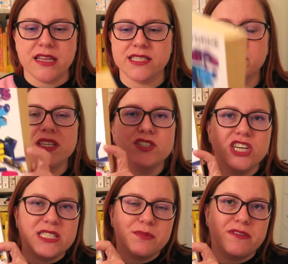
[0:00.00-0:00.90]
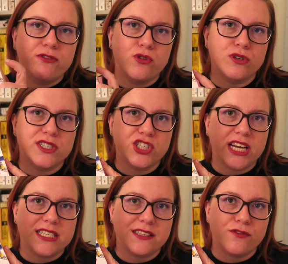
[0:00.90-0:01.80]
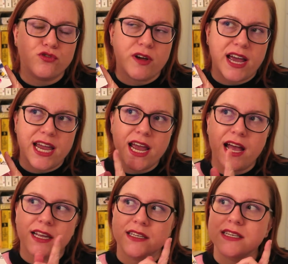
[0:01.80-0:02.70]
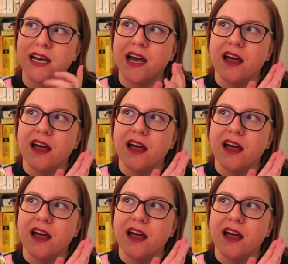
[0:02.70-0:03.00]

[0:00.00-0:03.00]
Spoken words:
This one is Jasper Fford's Shades of Grey, and